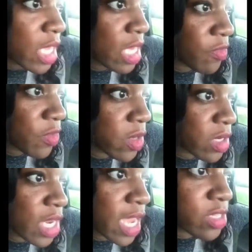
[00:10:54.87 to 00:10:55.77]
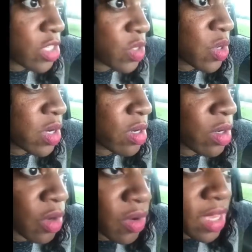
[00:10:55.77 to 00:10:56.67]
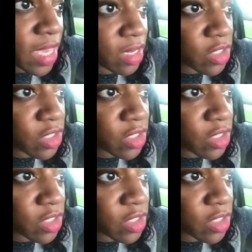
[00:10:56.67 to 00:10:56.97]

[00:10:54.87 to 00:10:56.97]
If you're not sure, go ahead.